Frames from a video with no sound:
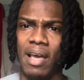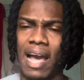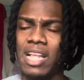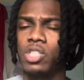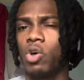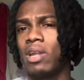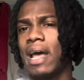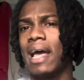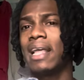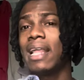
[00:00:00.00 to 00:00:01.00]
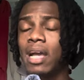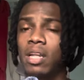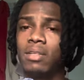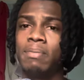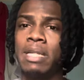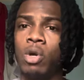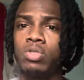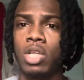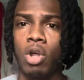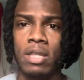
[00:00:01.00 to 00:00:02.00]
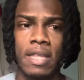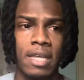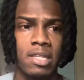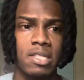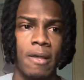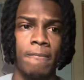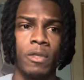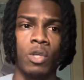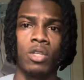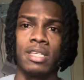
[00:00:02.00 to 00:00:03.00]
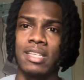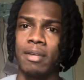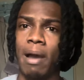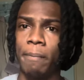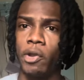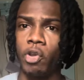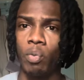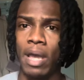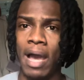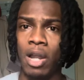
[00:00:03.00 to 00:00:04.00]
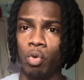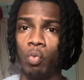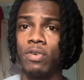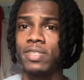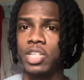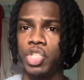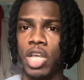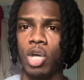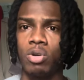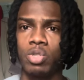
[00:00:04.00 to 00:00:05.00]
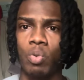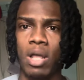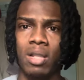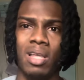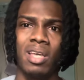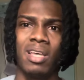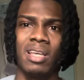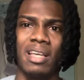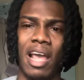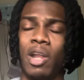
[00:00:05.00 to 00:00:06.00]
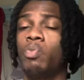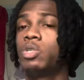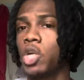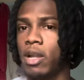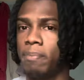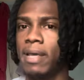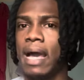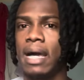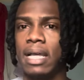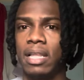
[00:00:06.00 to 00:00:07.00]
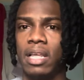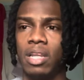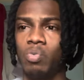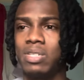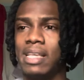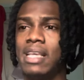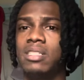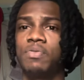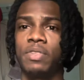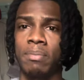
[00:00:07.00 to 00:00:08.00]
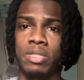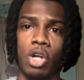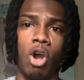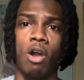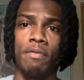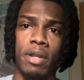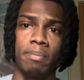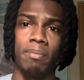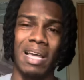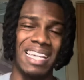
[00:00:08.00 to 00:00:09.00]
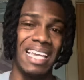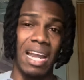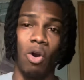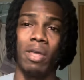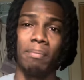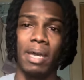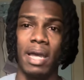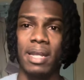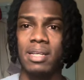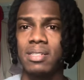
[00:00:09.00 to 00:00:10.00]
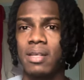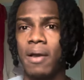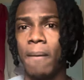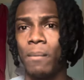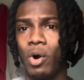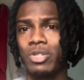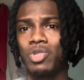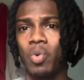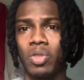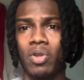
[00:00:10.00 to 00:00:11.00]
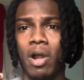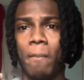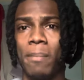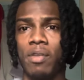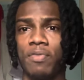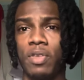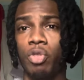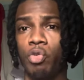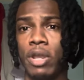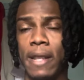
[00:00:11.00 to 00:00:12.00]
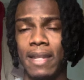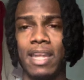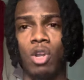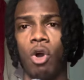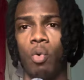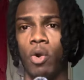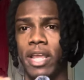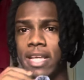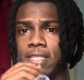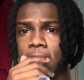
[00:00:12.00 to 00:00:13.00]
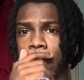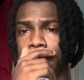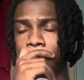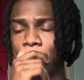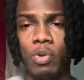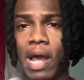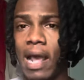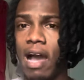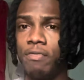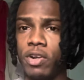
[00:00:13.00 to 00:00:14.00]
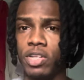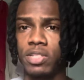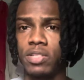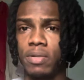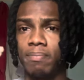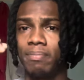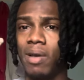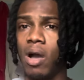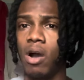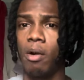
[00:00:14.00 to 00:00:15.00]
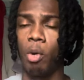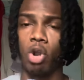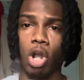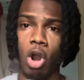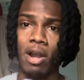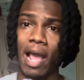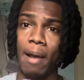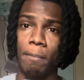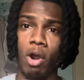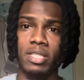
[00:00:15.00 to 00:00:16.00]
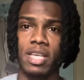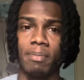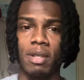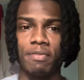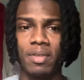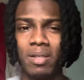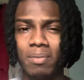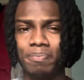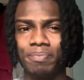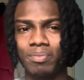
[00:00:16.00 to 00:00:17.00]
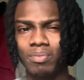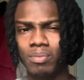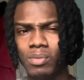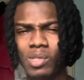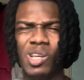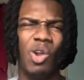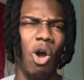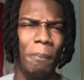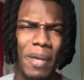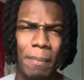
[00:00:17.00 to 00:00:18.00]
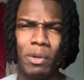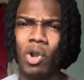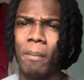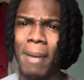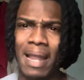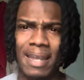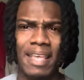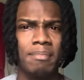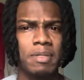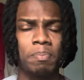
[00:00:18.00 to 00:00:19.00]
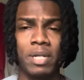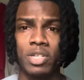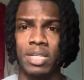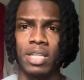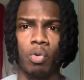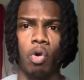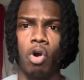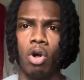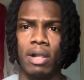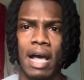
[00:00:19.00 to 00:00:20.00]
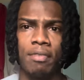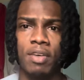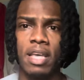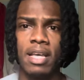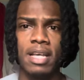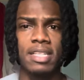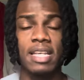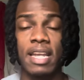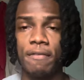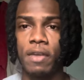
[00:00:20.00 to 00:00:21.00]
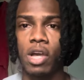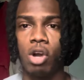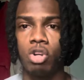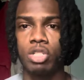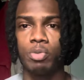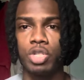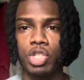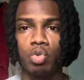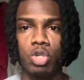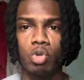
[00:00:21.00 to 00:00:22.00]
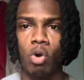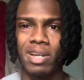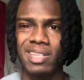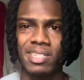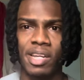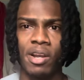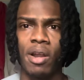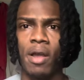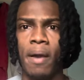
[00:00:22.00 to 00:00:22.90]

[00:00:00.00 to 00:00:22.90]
Now, that could have been down to a lot of things. The centre-back pairing we had with Zinchenko as well, and we trying to play that high line. It was easy for them to carve in and get in behind us. But also, too, I think our midfield 3 did not work yesterday. We had Havertz, Odegaard, and Partey in midfield. On paper, not bad names. Players I think will all have significant contribution to the squad this year.